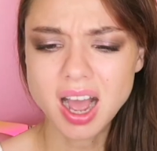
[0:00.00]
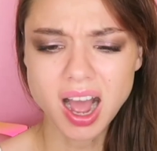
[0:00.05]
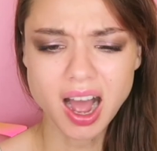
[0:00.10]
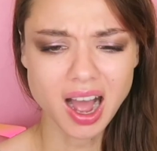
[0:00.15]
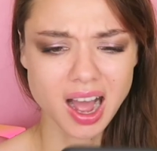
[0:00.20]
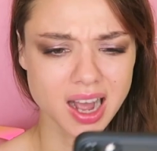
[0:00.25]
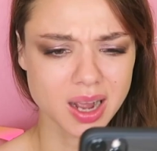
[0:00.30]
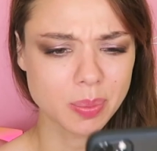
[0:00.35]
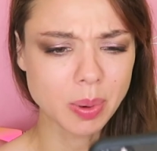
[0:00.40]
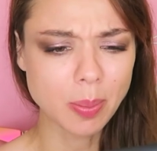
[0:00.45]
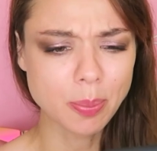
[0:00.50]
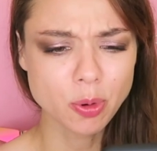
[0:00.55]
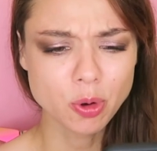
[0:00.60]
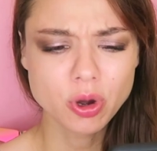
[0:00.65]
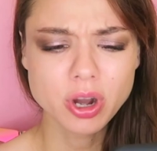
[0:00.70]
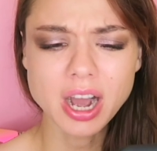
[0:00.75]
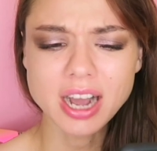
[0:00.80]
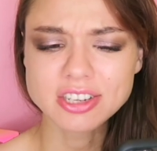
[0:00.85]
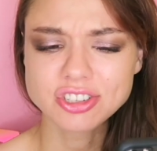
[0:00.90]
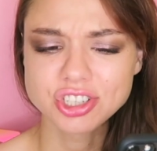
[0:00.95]
Well,
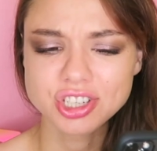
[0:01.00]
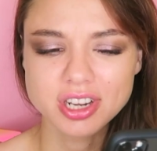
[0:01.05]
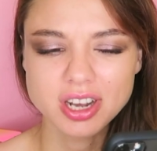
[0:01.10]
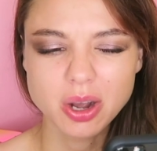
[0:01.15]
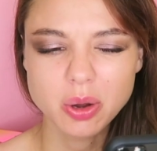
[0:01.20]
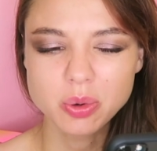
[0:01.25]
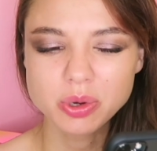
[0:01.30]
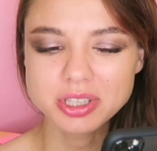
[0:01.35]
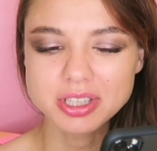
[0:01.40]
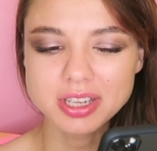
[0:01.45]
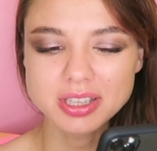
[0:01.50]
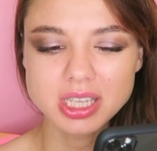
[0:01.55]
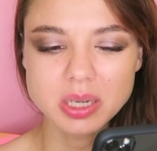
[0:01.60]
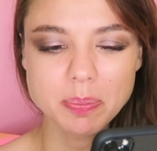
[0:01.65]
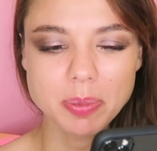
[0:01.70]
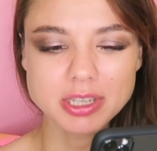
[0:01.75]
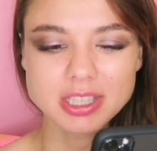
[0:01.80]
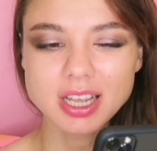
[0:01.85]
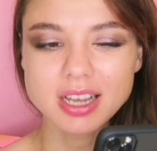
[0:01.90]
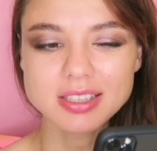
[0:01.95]
Parrot, you're
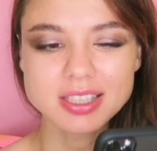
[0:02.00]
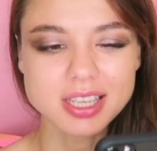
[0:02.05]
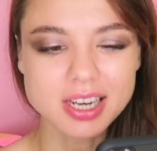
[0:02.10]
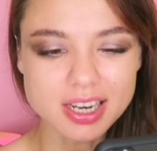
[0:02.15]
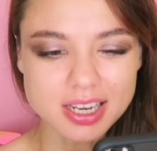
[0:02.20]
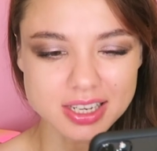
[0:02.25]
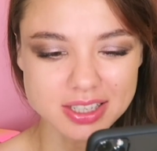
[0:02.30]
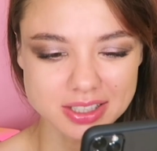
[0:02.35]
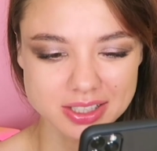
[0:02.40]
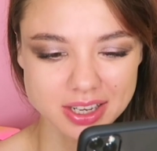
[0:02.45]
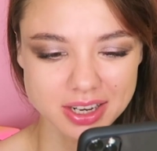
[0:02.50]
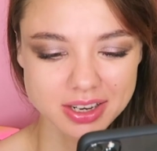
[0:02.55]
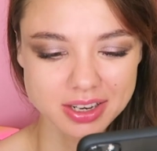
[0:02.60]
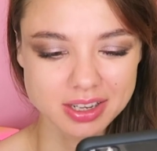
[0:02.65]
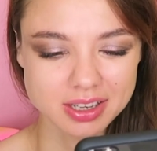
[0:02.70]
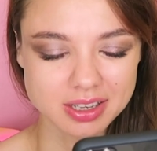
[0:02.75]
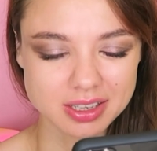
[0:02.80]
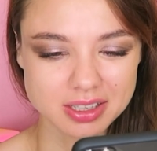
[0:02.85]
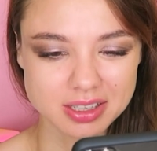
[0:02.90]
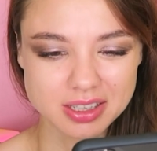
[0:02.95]
kinda
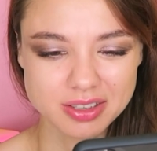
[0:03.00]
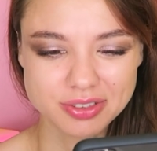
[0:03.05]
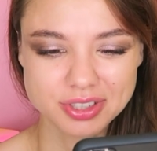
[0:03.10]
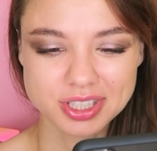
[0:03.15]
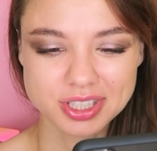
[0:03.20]
suspicious,